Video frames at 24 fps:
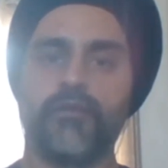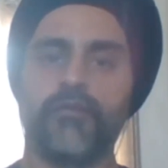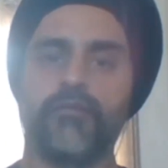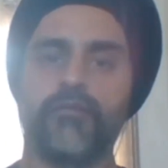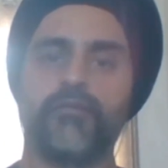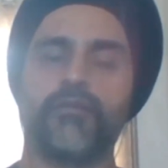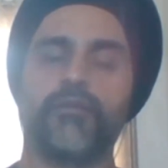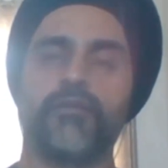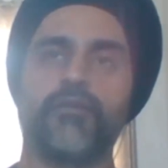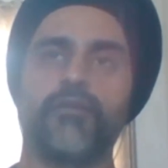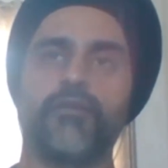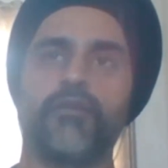
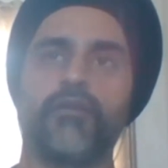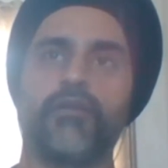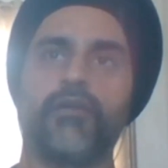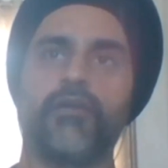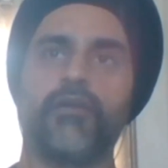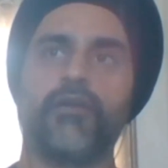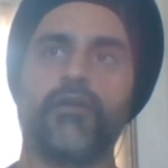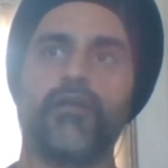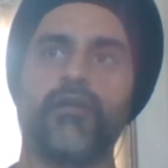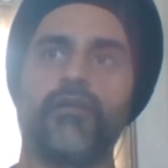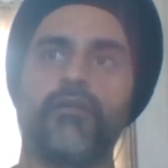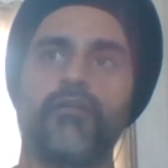Okay,
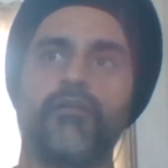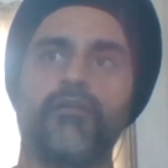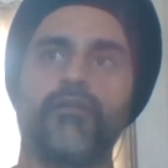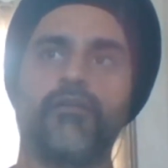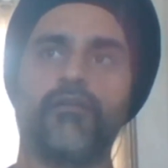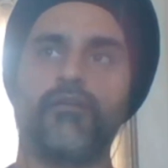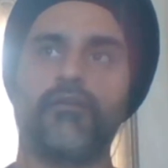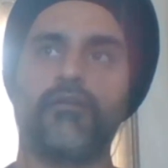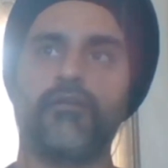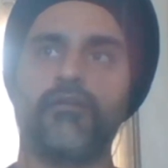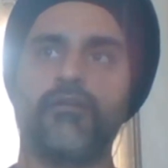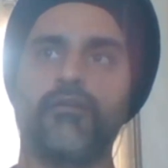and
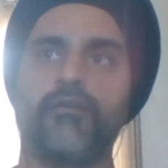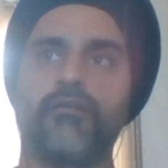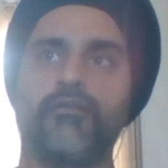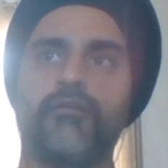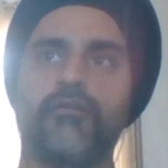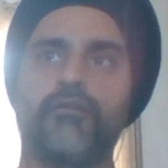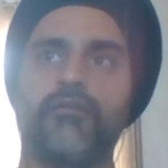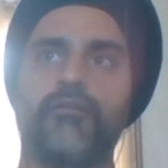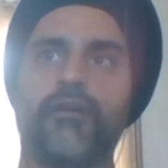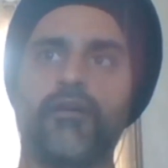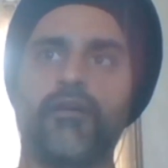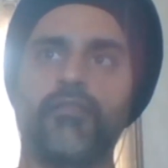
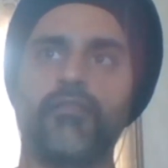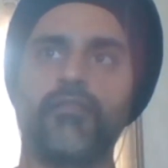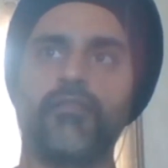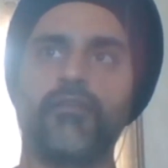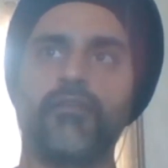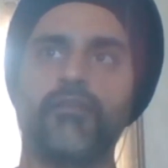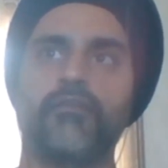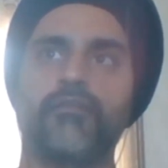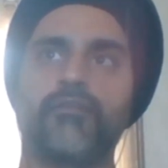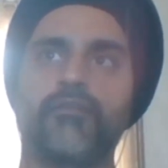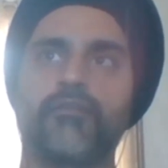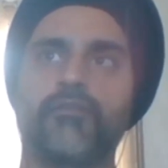I think